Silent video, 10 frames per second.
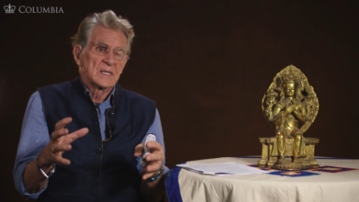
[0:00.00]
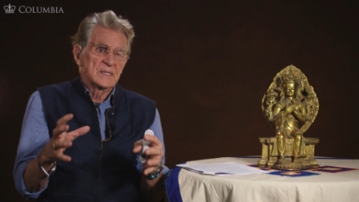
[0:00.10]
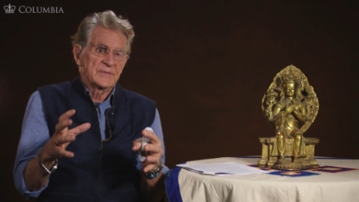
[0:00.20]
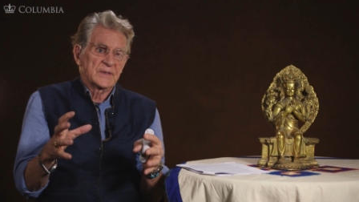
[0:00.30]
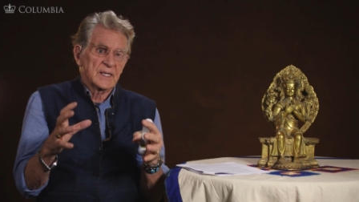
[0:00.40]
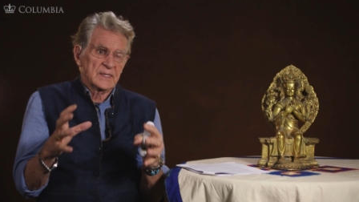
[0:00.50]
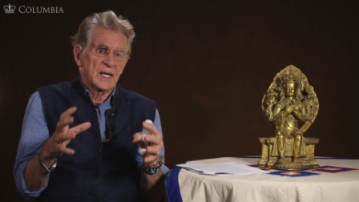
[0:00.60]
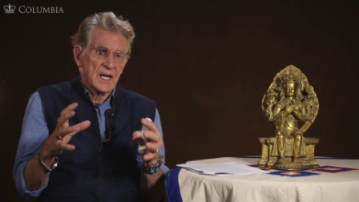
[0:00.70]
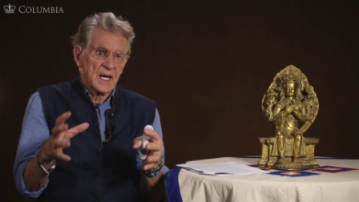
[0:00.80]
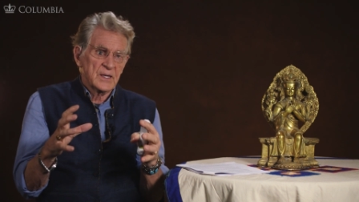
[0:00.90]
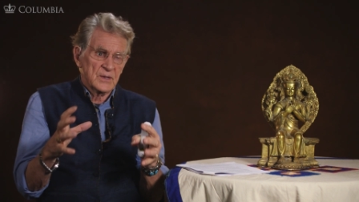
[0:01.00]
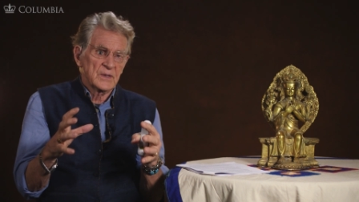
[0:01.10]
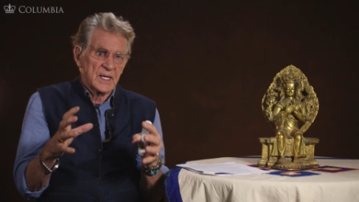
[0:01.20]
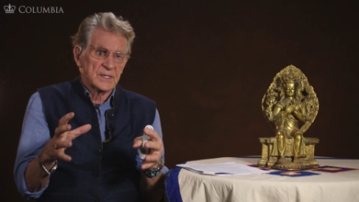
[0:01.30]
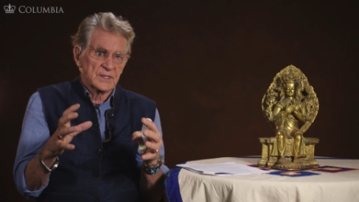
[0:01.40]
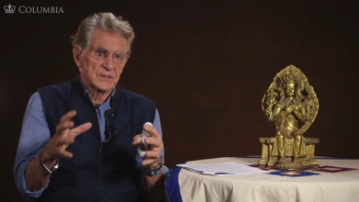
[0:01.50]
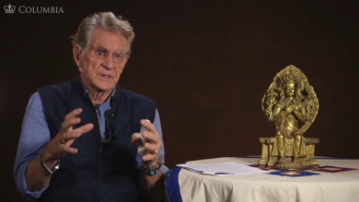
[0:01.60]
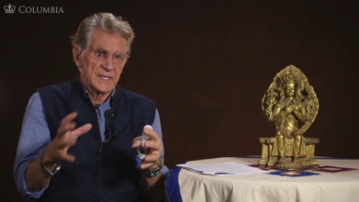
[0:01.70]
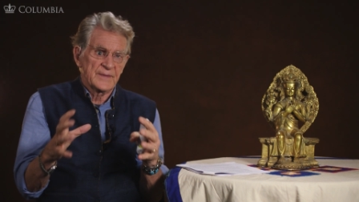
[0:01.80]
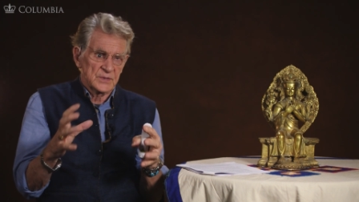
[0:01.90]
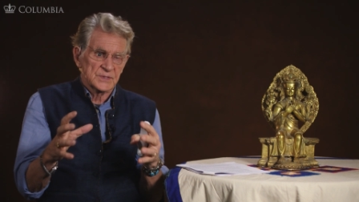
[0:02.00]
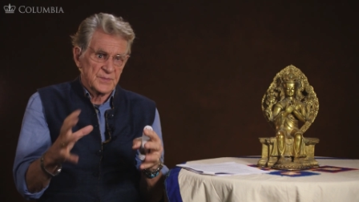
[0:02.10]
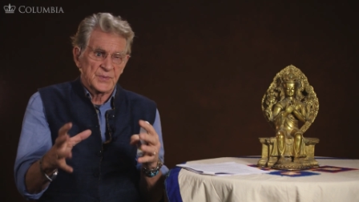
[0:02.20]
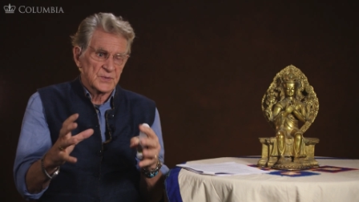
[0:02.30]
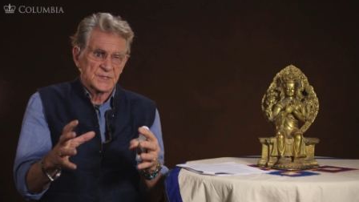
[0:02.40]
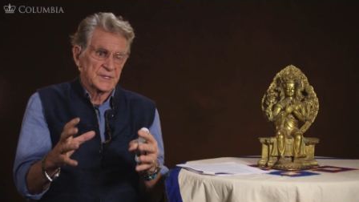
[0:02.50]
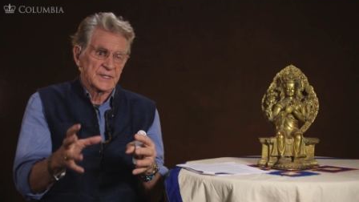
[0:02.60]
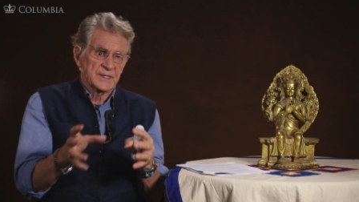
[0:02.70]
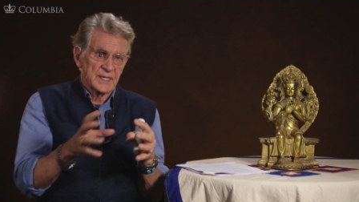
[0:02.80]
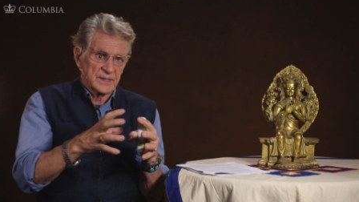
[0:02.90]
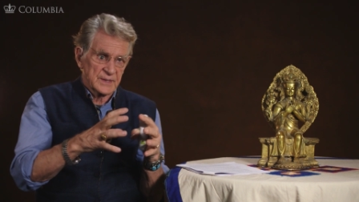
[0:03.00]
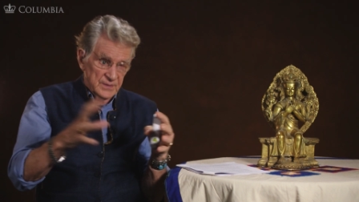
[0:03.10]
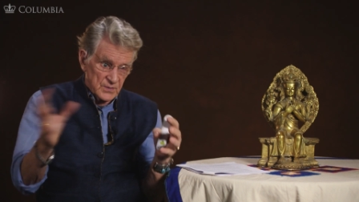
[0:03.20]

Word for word: living at a higher ethical level supposedly than the